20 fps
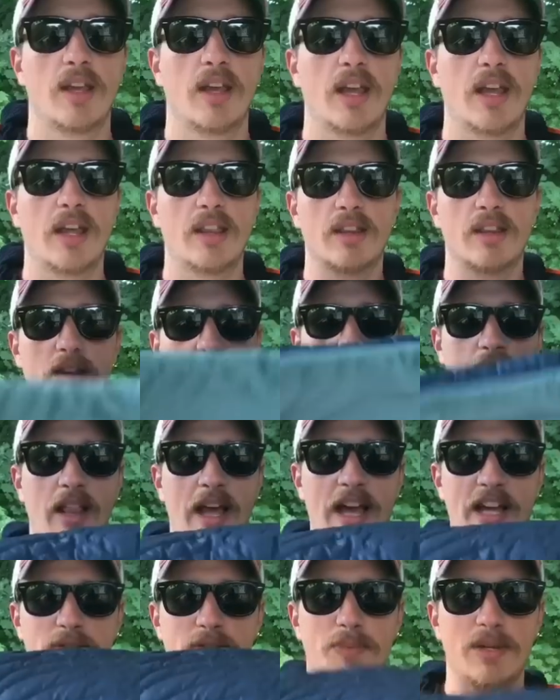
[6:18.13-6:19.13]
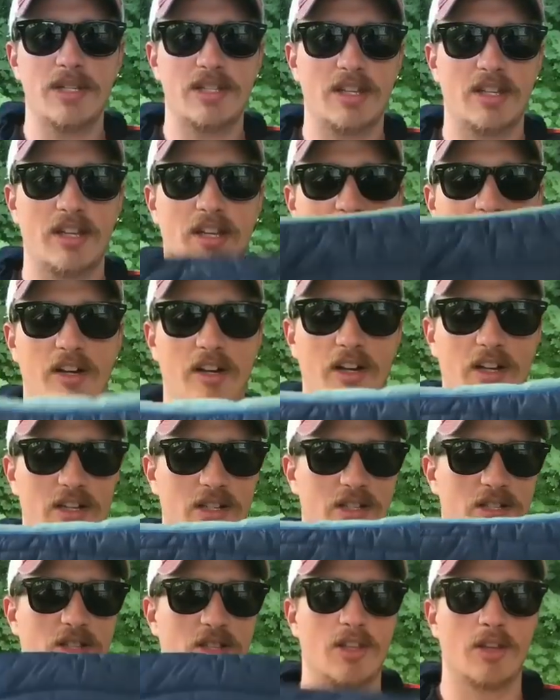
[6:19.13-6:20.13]
And then the last piece of gear
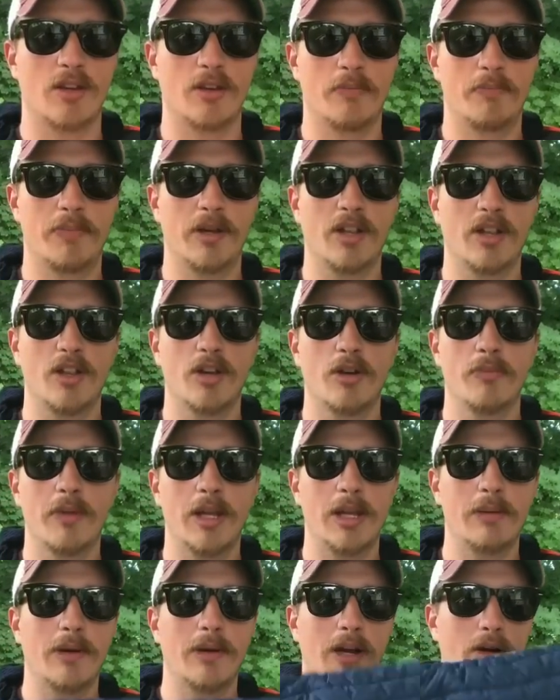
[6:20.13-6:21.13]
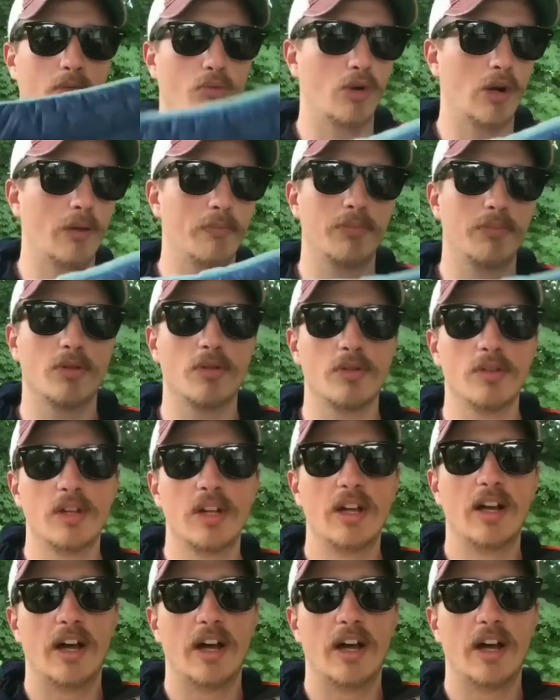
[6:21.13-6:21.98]
is the pillow made by Rumpl.